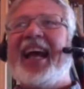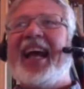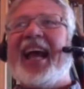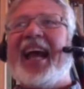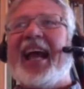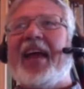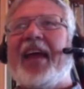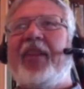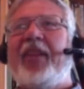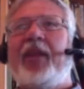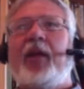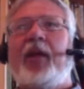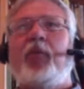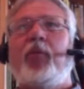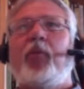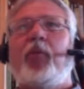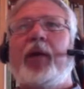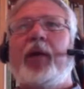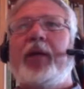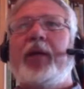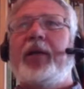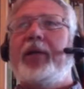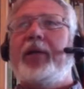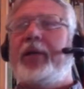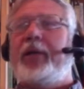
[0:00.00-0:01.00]
And then
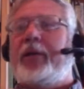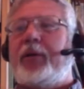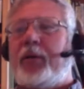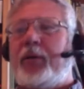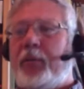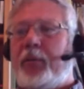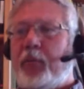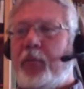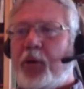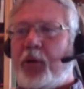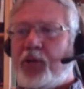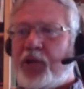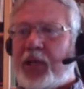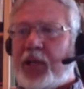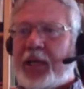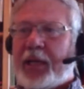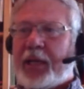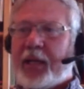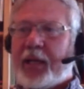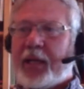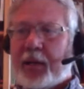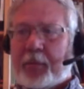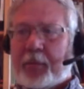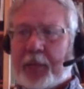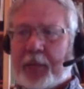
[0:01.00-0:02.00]
when Mossadegh
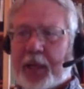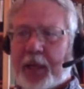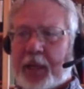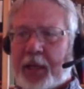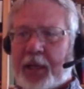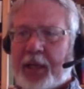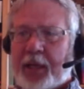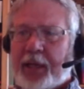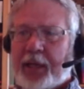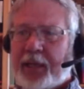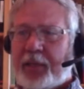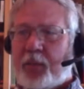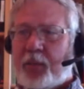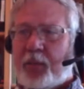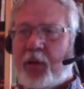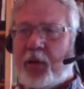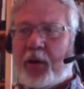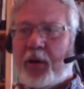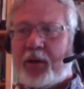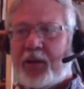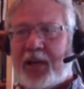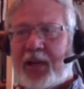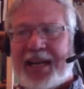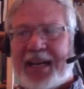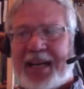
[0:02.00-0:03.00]
came in, he
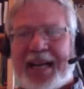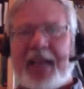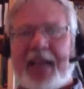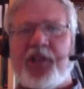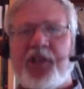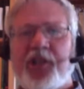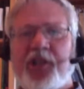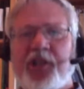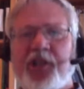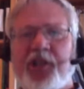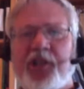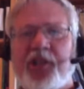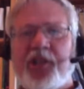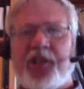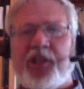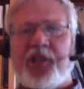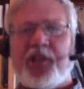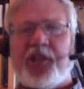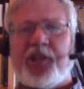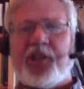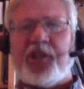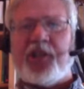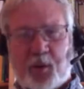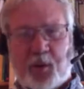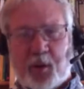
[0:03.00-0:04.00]
wanted to nationalize
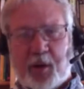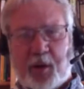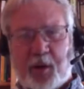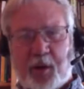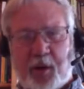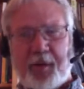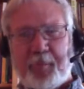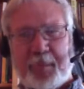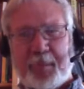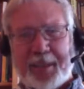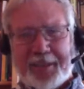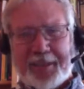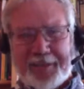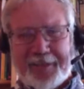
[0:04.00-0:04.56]
the oil and make ah.